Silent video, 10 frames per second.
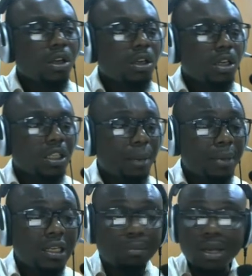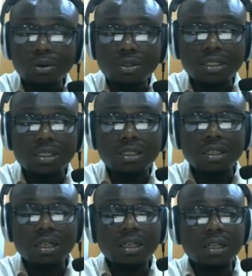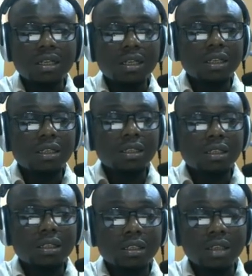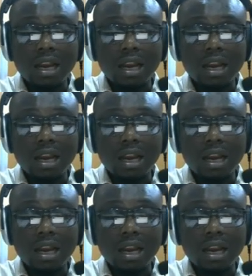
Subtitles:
Determine the males that